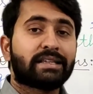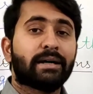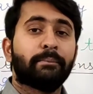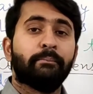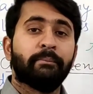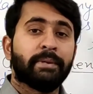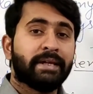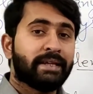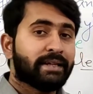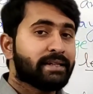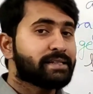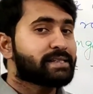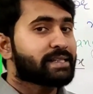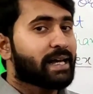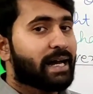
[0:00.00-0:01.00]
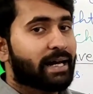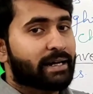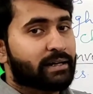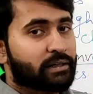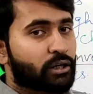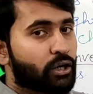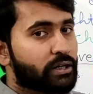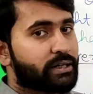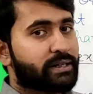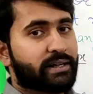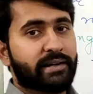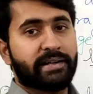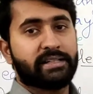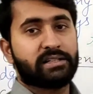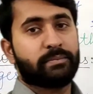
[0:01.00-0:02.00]
the mirrors are not
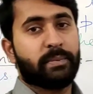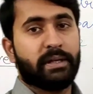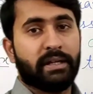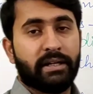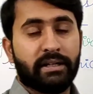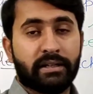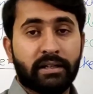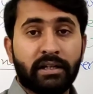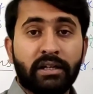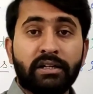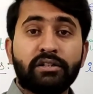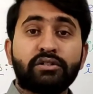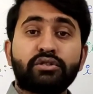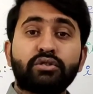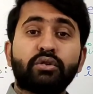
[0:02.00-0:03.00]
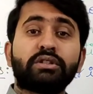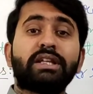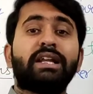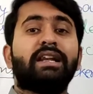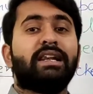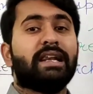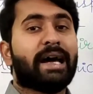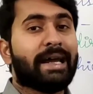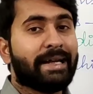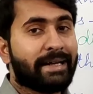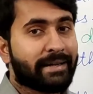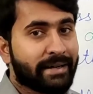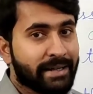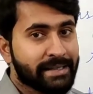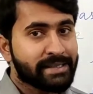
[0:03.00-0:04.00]
transparent, so the light
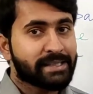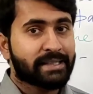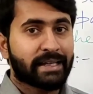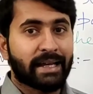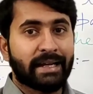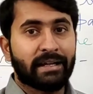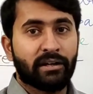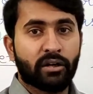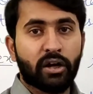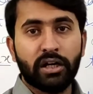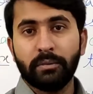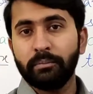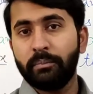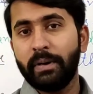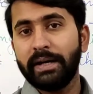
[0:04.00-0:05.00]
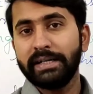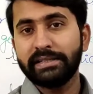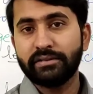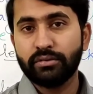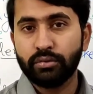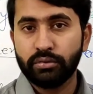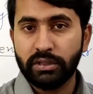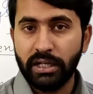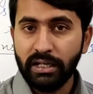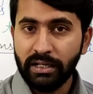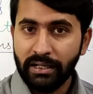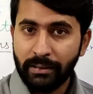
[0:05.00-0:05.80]
rays cannot pass through the